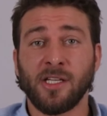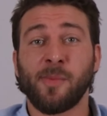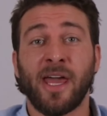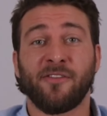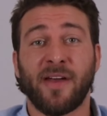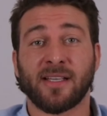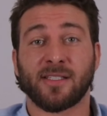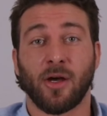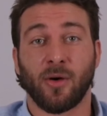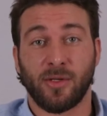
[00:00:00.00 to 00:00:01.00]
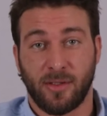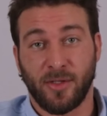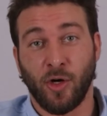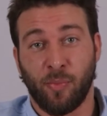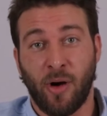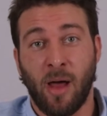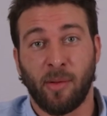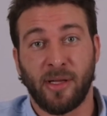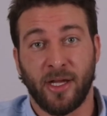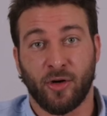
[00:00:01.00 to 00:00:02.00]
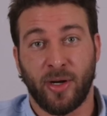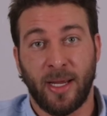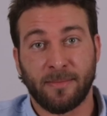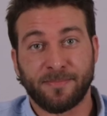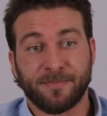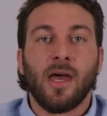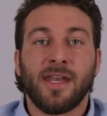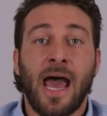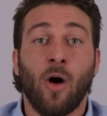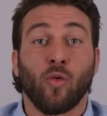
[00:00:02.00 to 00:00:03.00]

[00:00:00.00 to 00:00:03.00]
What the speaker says: his manifesto, you'll probably agree. Now,